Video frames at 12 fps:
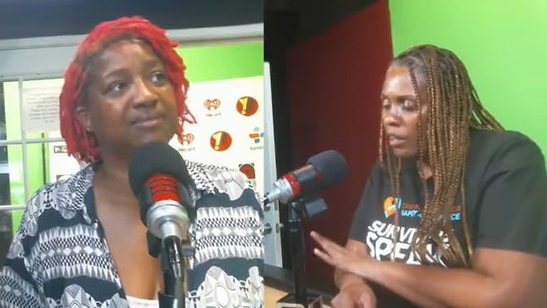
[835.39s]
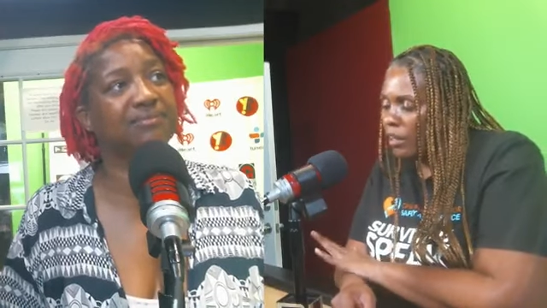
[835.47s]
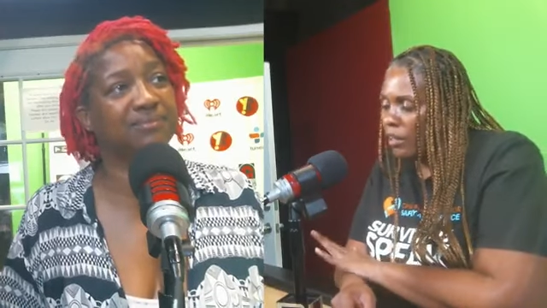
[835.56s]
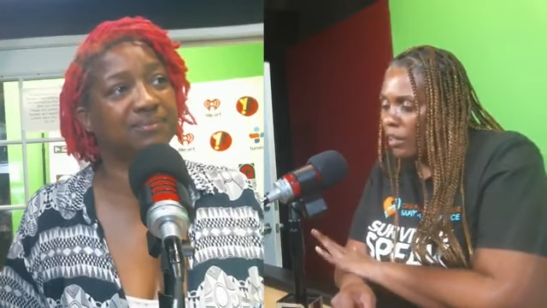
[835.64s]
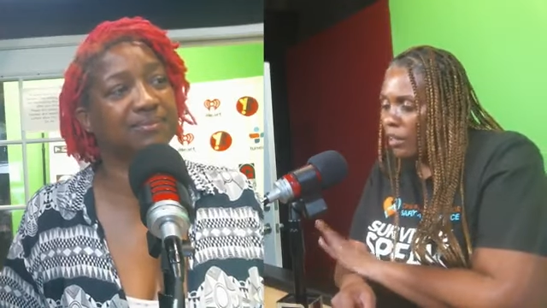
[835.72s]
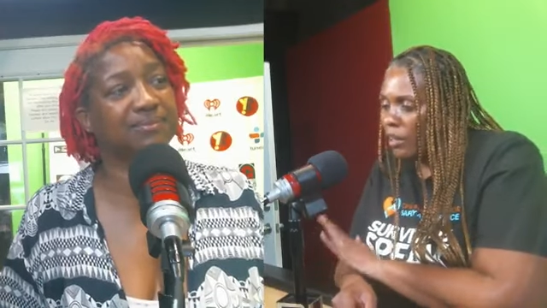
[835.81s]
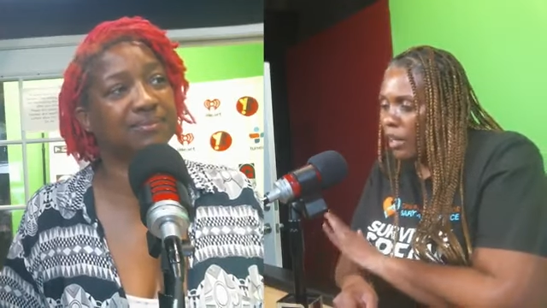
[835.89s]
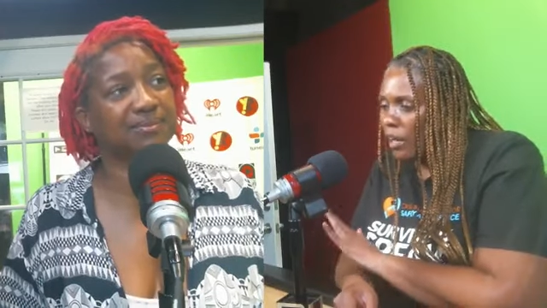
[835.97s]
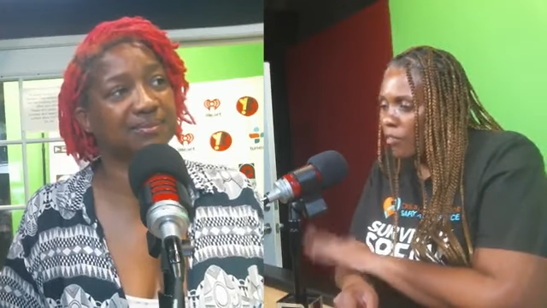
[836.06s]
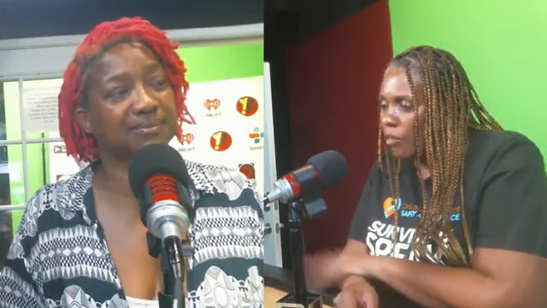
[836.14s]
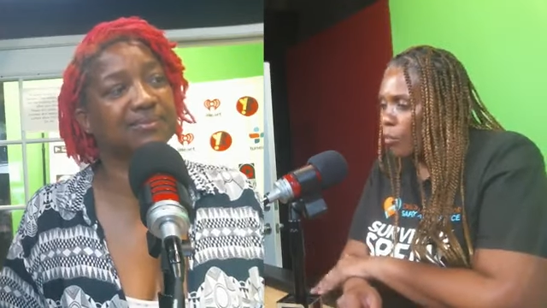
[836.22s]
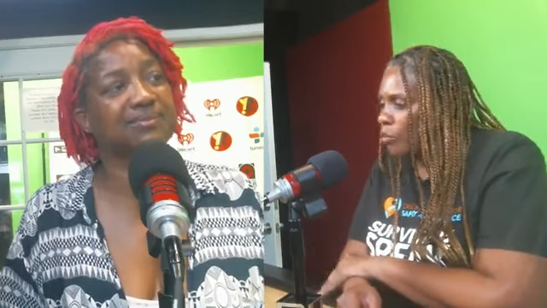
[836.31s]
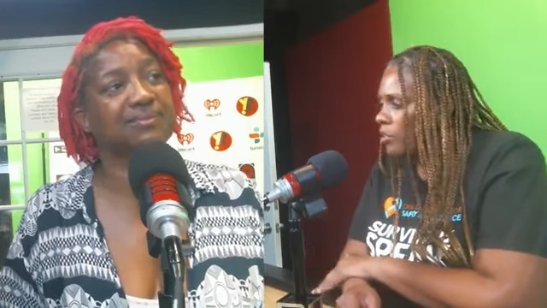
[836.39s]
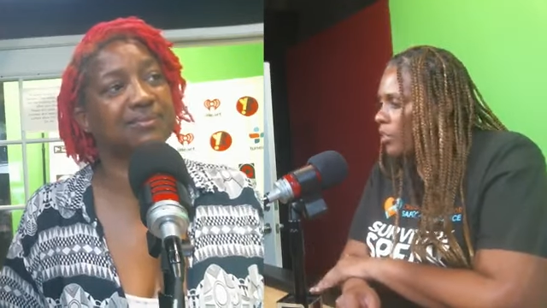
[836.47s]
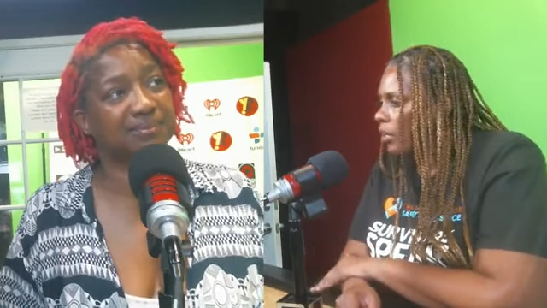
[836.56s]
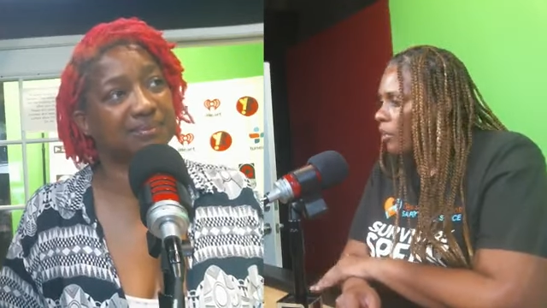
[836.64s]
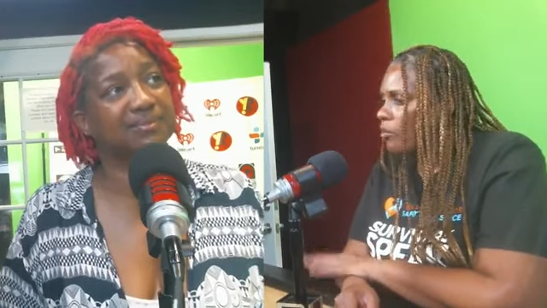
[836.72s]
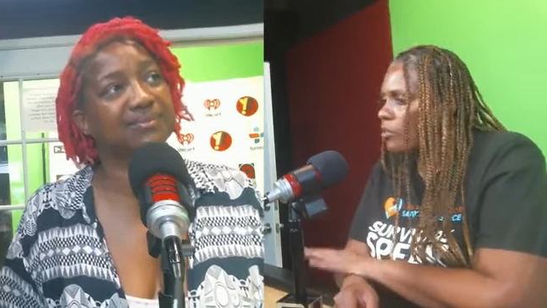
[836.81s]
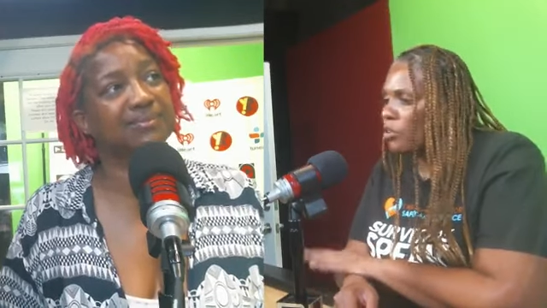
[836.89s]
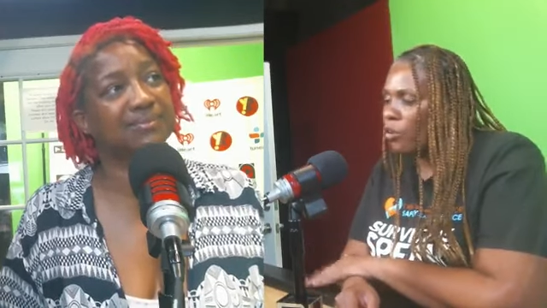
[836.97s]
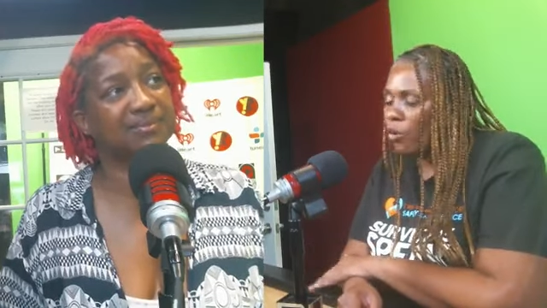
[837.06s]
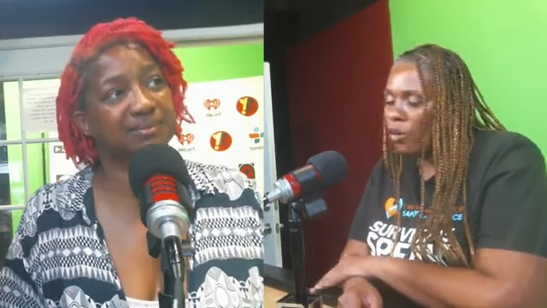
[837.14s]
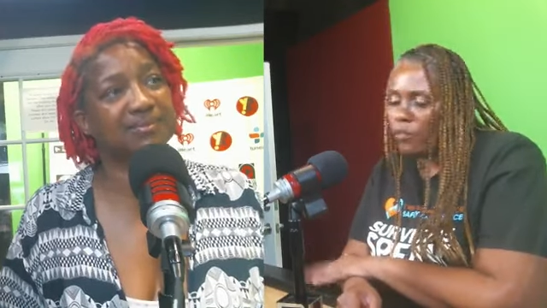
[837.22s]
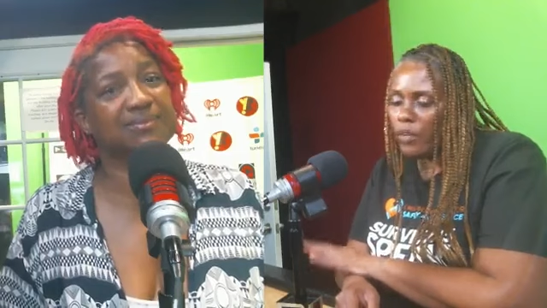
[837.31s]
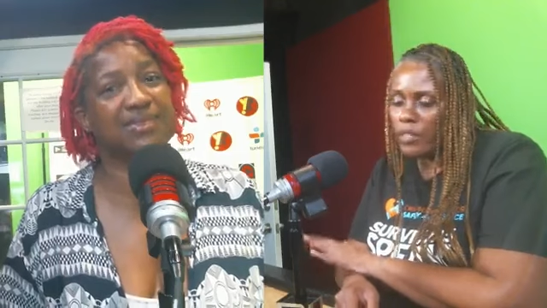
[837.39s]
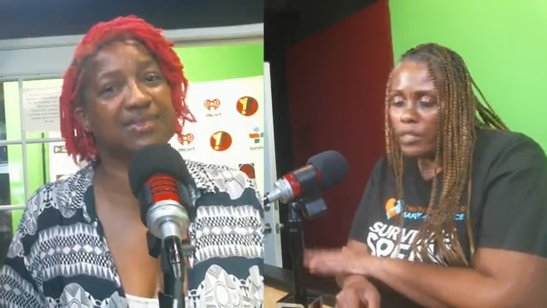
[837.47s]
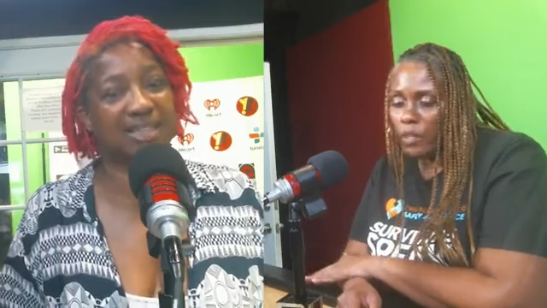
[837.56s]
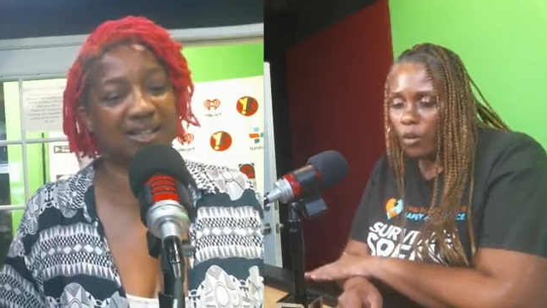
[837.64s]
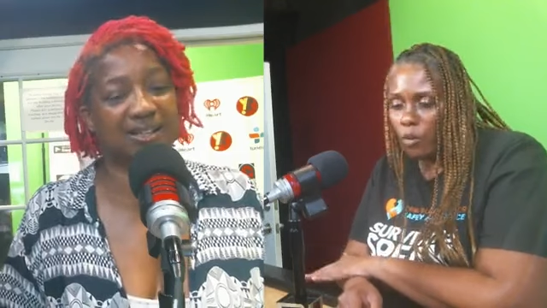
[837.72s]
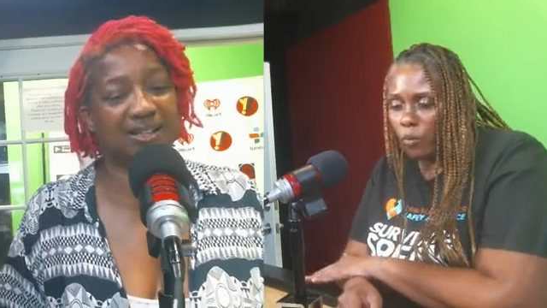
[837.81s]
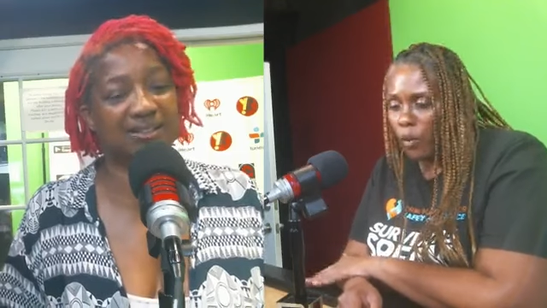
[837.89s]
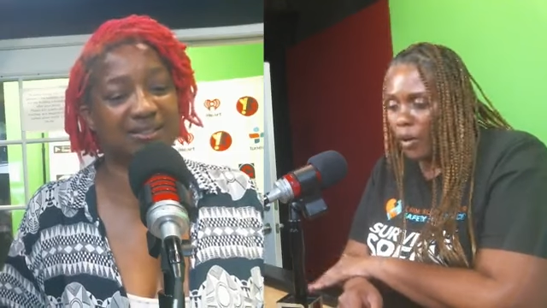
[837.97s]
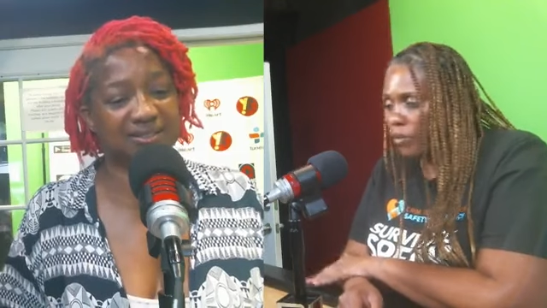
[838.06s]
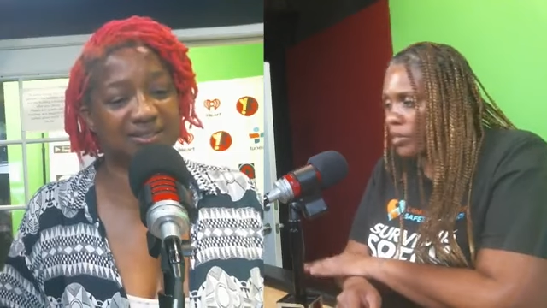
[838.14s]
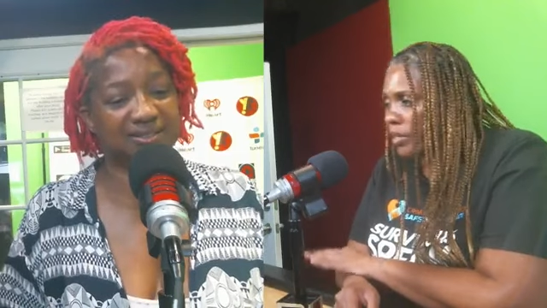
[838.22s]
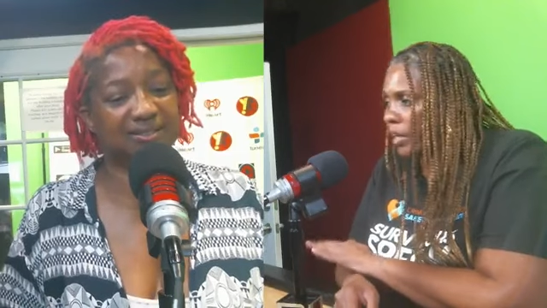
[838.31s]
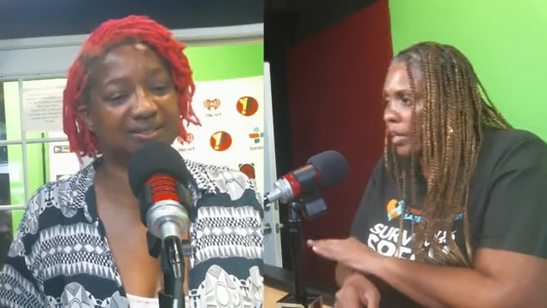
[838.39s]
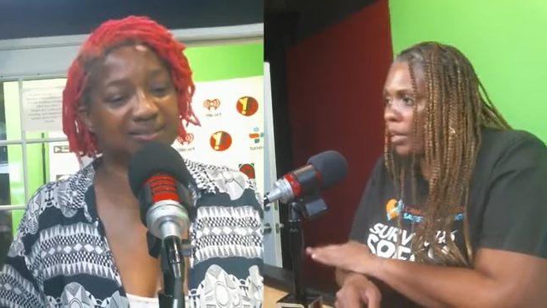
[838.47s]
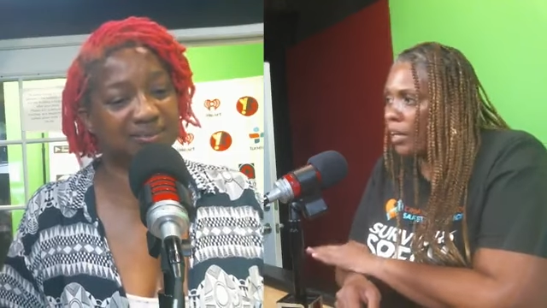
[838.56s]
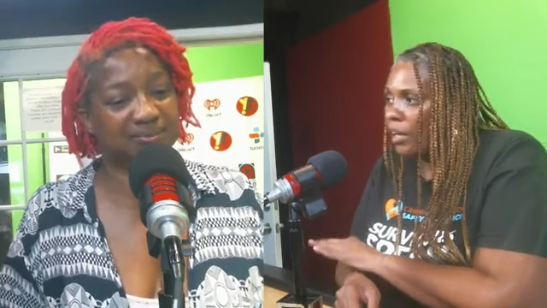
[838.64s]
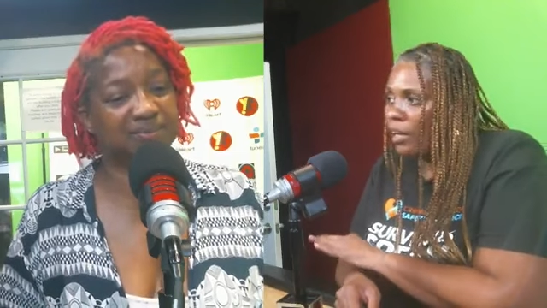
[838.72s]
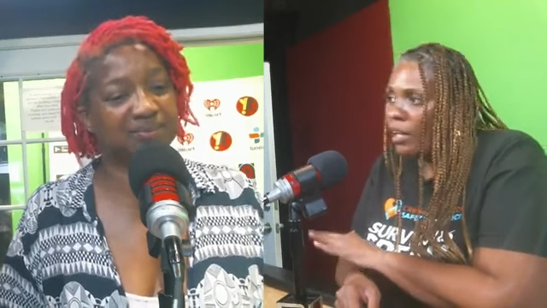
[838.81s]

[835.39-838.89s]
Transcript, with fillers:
Speaker 1: And they have the motorcycles, the Corvettes, yeah. the low riders, and